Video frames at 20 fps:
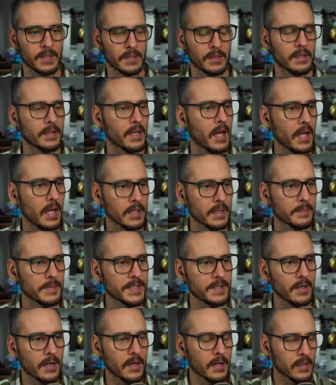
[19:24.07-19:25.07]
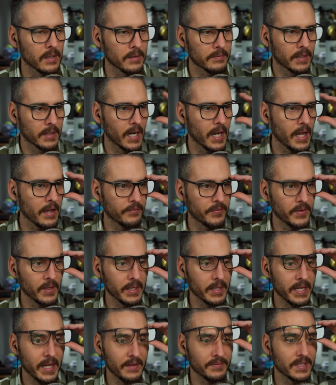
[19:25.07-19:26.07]
Uh, let me start all over. I feel
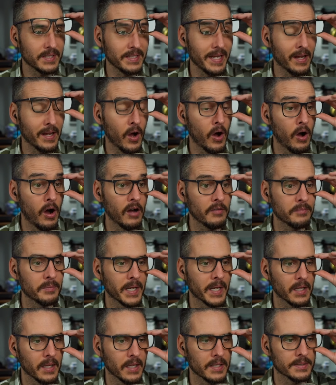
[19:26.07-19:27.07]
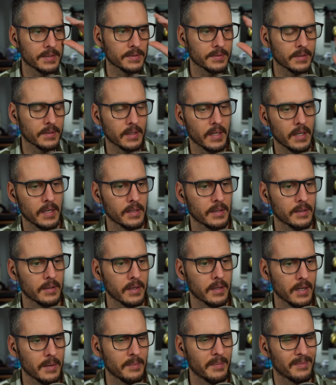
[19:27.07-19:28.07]
like I have to take off my glasses. They're kind of they're
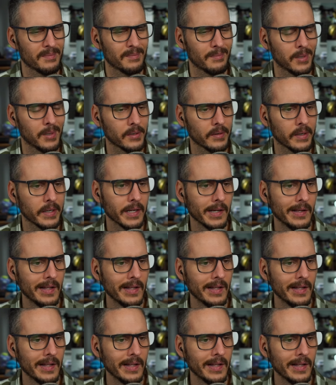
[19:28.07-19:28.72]
kind of blurry.